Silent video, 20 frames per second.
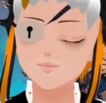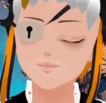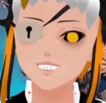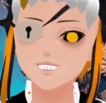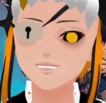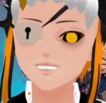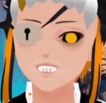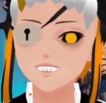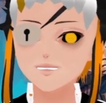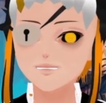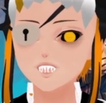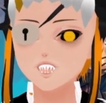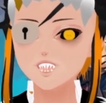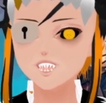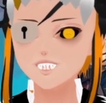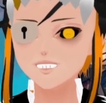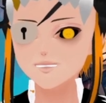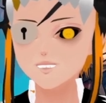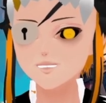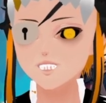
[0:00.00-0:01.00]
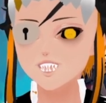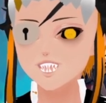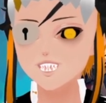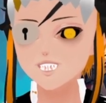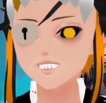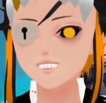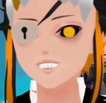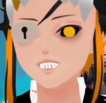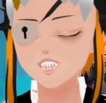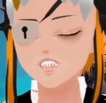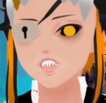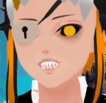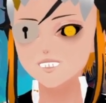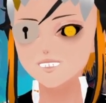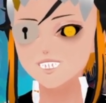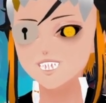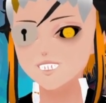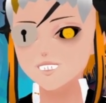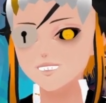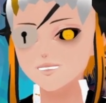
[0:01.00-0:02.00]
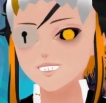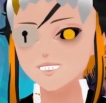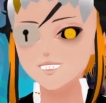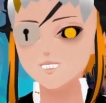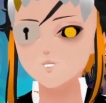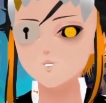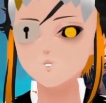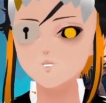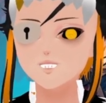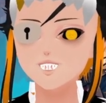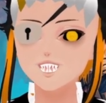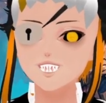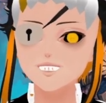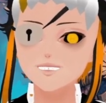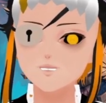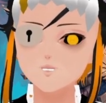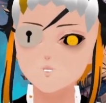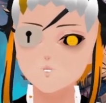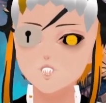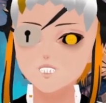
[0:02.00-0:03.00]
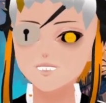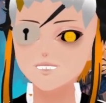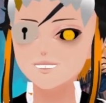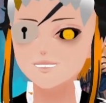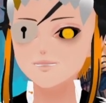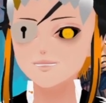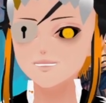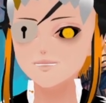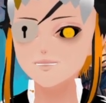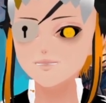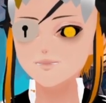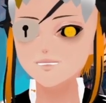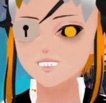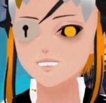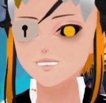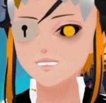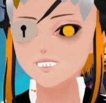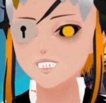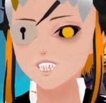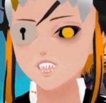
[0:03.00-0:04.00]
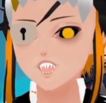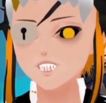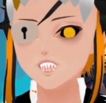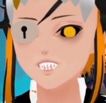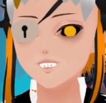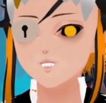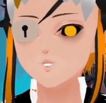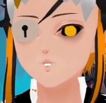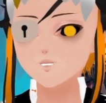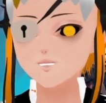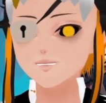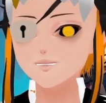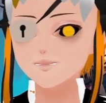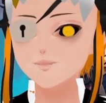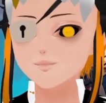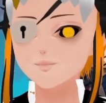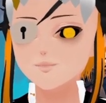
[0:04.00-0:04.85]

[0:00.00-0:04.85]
There's also a bunch of other blood cards that you would actually want as additional removal tools